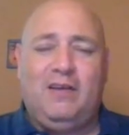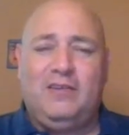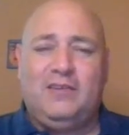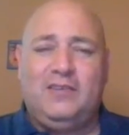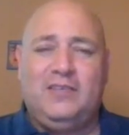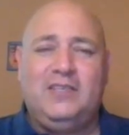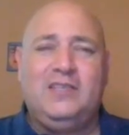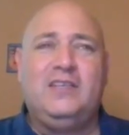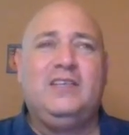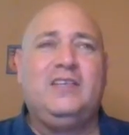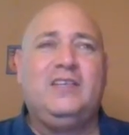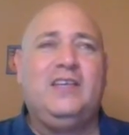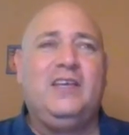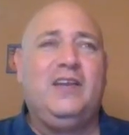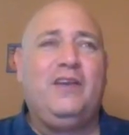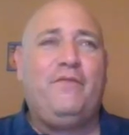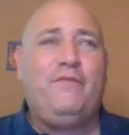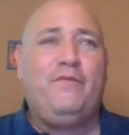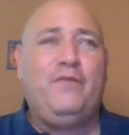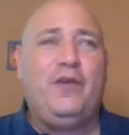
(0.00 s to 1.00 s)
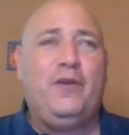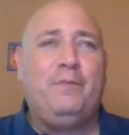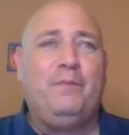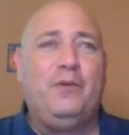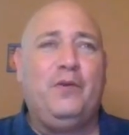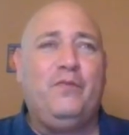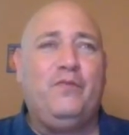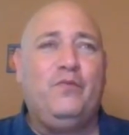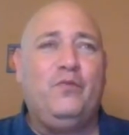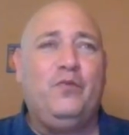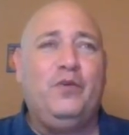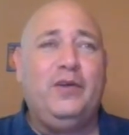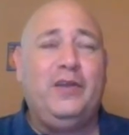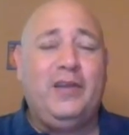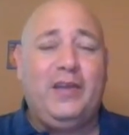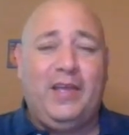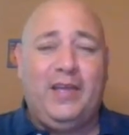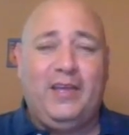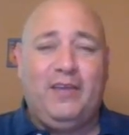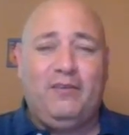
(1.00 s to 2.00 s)
Did get a fair bit of wood,
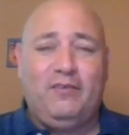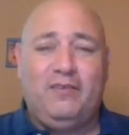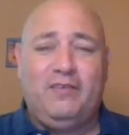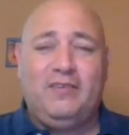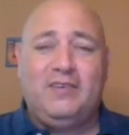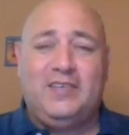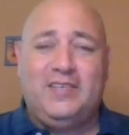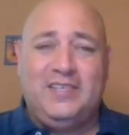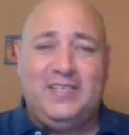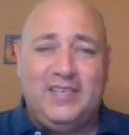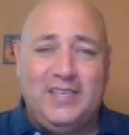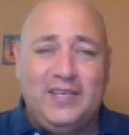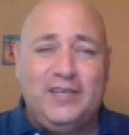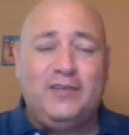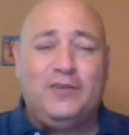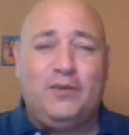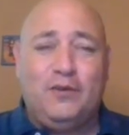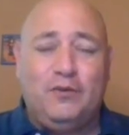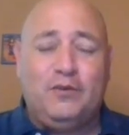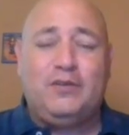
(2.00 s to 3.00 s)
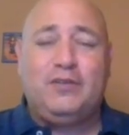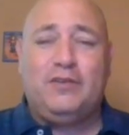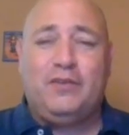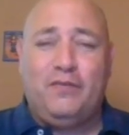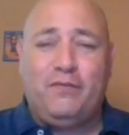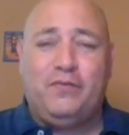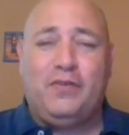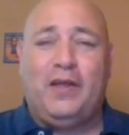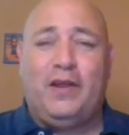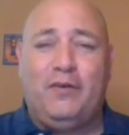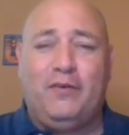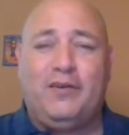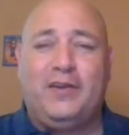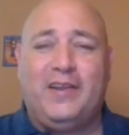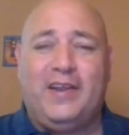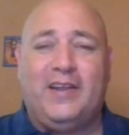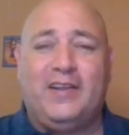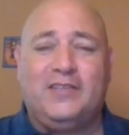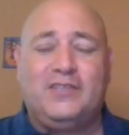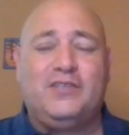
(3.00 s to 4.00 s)
and did go to the flower
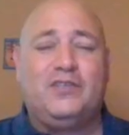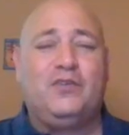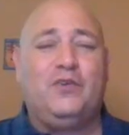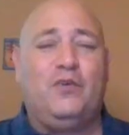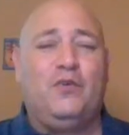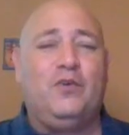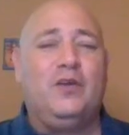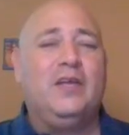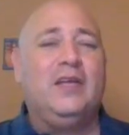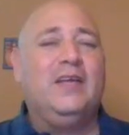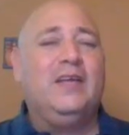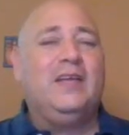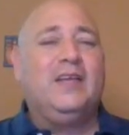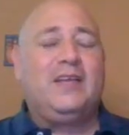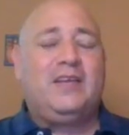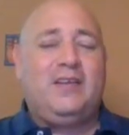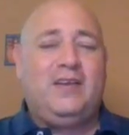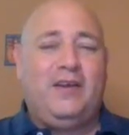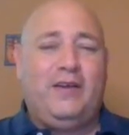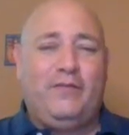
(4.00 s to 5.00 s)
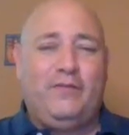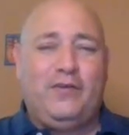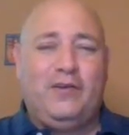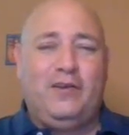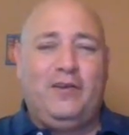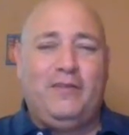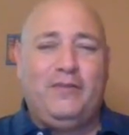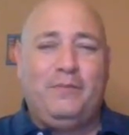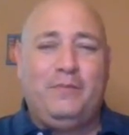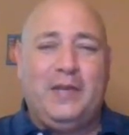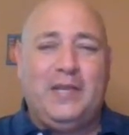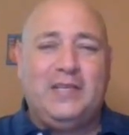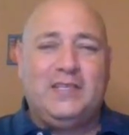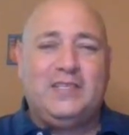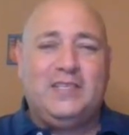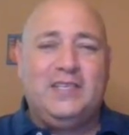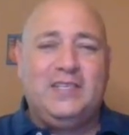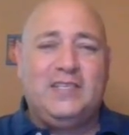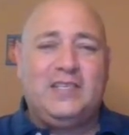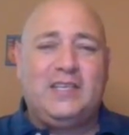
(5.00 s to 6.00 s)
dance. So covered all the
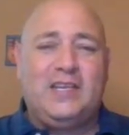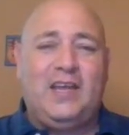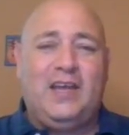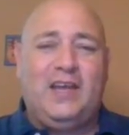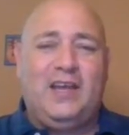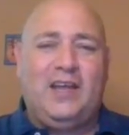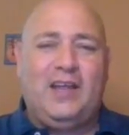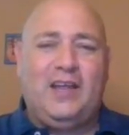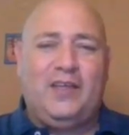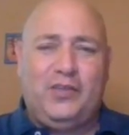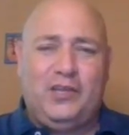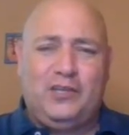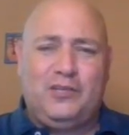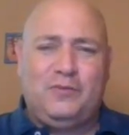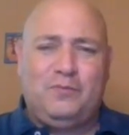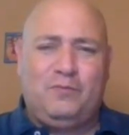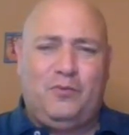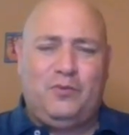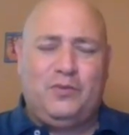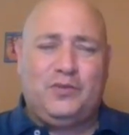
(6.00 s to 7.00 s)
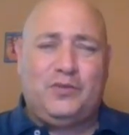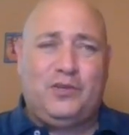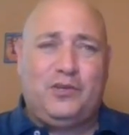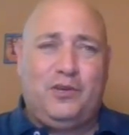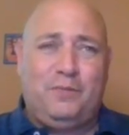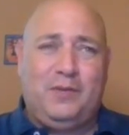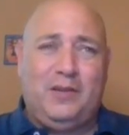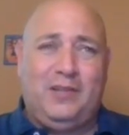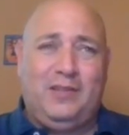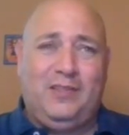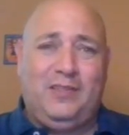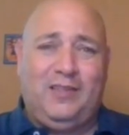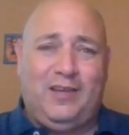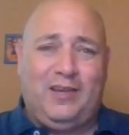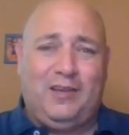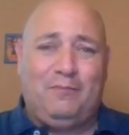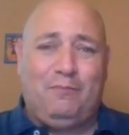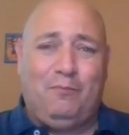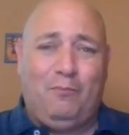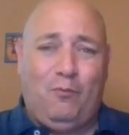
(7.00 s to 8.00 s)
bases. I think tomorrow is going to be a
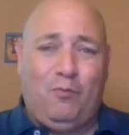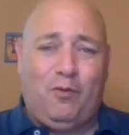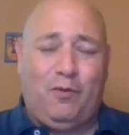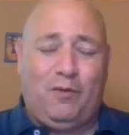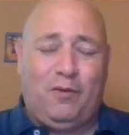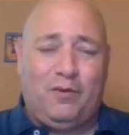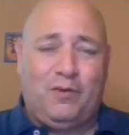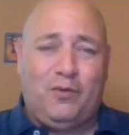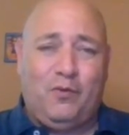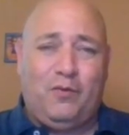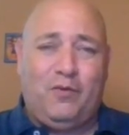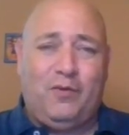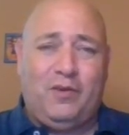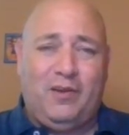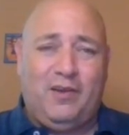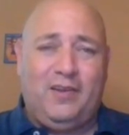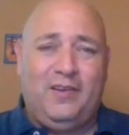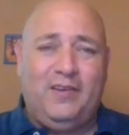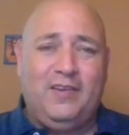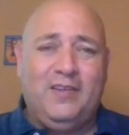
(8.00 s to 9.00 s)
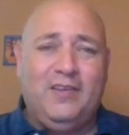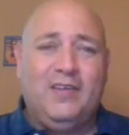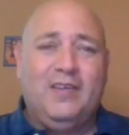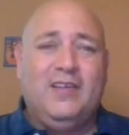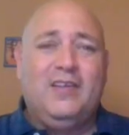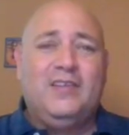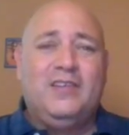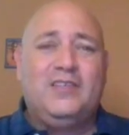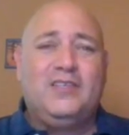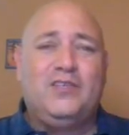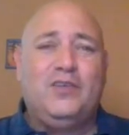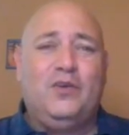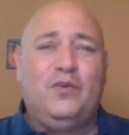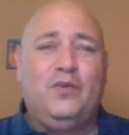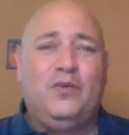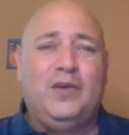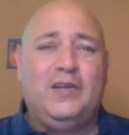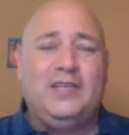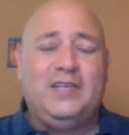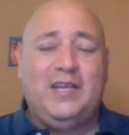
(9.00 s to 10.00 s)
lot more going on.
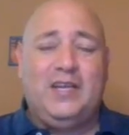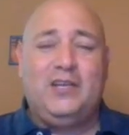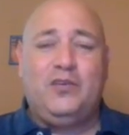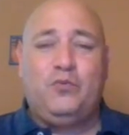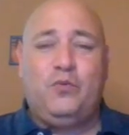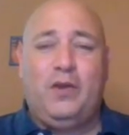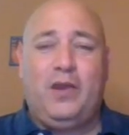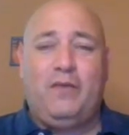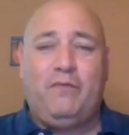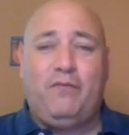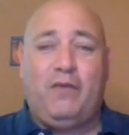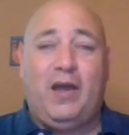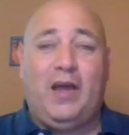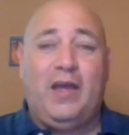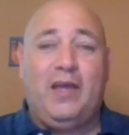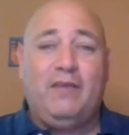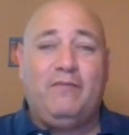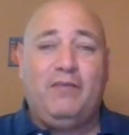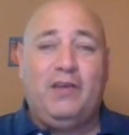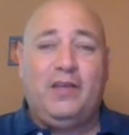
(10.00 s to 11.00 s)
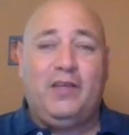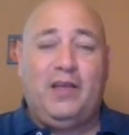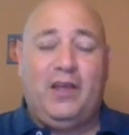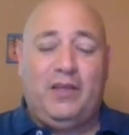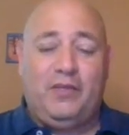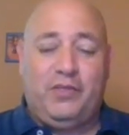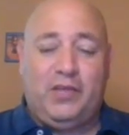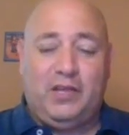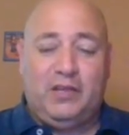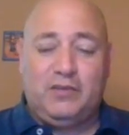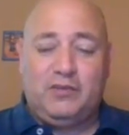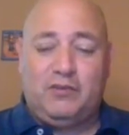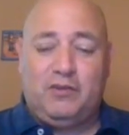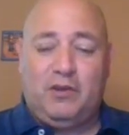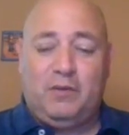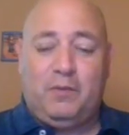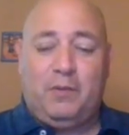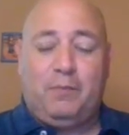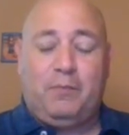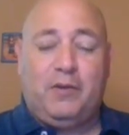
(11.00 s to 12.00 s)
So day 25, I think is
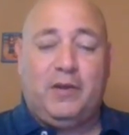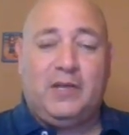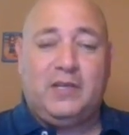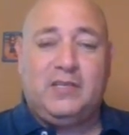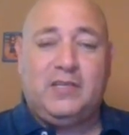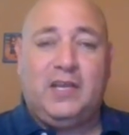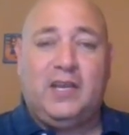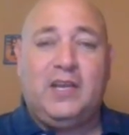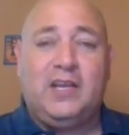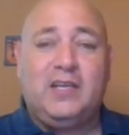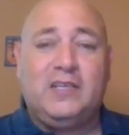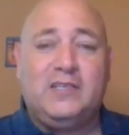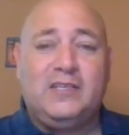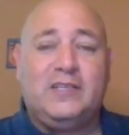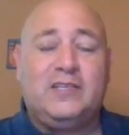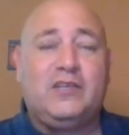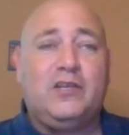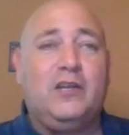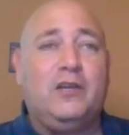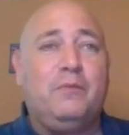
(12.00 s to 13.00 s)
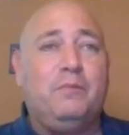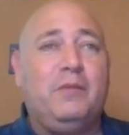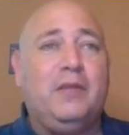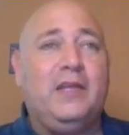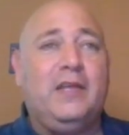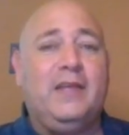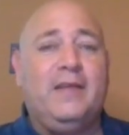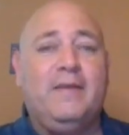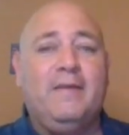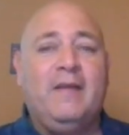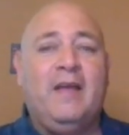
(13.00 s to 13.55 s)
going to be pretty exciting, because it's going to be